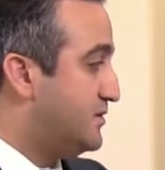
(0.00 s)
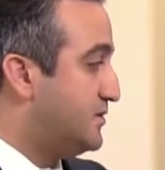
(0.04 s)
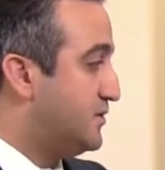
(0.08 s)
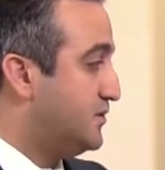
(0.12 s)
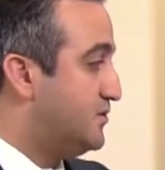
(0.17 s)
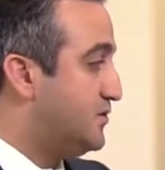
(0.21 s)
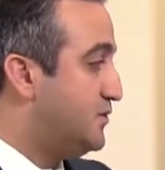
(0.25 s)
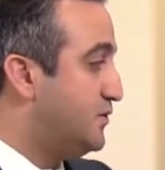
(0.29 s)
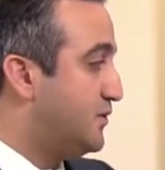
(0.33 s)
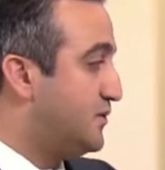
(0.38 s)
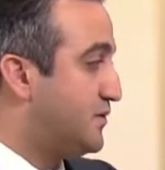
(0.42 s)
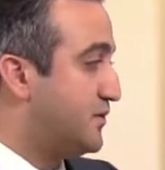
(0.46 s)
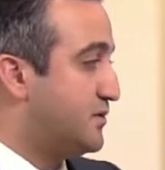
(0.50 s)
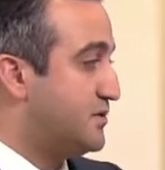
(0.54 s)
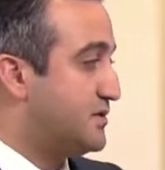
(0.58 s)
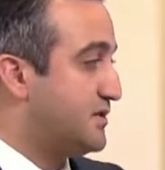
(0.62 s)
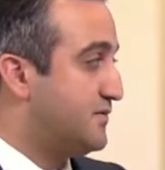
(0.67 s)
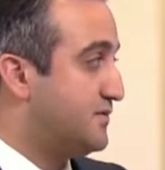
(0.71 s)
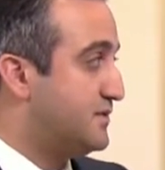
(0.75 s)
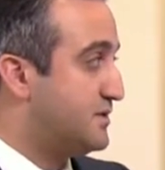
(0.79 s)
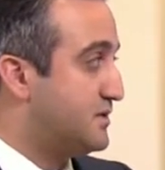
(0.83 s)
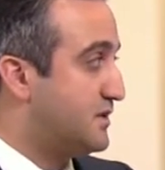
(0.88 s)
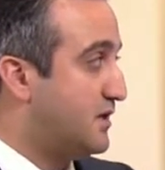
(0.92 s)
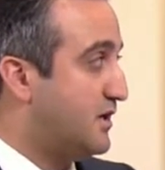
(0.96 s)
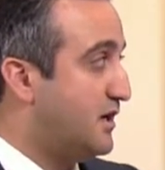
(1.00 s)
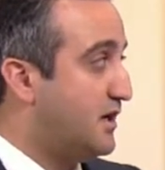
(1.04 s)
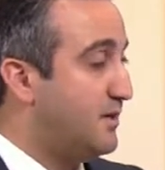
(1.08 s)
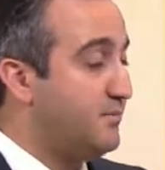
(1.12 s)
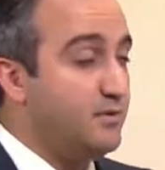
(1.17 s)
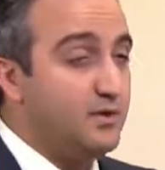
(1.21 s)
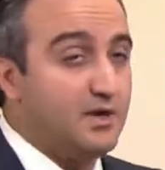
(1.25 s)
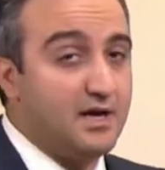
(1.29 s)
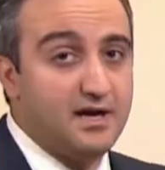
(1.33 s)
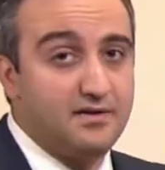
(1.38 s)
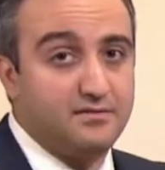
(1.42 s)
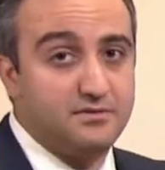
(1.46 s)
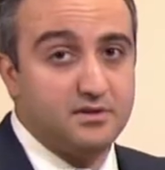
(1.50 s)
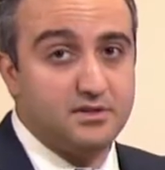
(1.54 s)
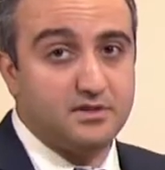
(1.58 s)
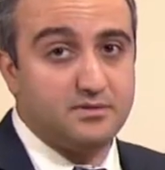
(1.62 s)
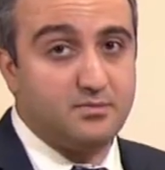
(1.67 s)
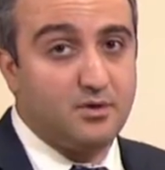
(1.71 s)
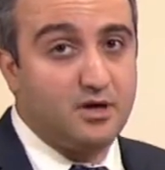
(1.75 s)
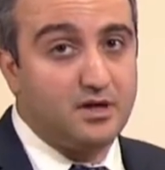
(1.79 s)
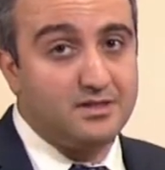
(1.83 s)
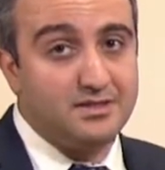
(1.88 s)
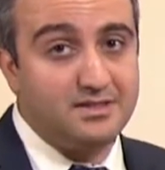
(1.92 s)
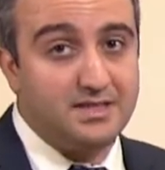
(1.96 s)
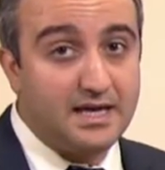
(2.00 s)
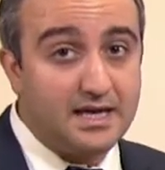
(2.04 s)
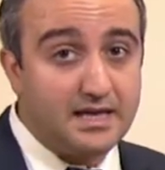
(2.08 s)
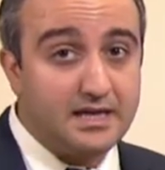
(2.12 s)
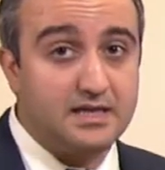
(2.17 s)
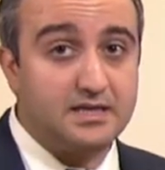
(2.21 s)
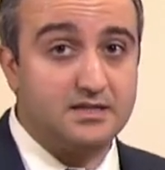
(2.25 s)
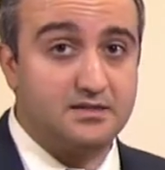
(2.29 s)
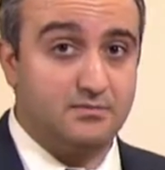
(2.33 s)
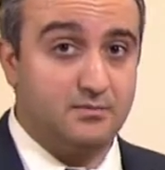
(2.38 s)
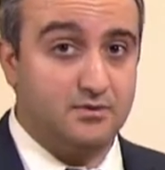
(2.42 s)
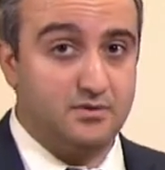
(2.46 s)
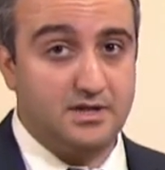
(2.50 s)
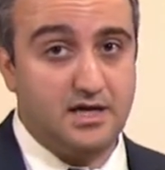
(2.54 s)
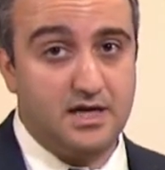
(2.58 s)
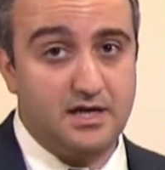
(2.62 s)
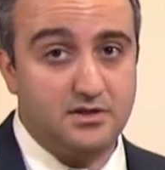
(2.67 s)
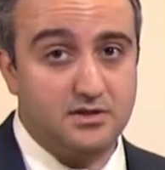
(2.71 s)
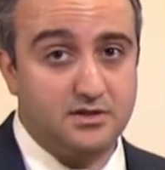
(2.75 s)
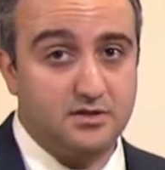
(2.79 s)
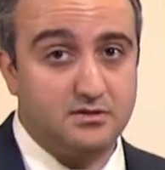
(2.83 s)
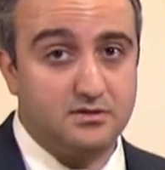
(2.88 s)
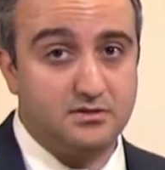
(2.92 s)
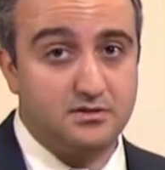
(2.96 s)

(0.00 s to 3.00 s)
So two-thirds of the time you have the spontaneous mutation.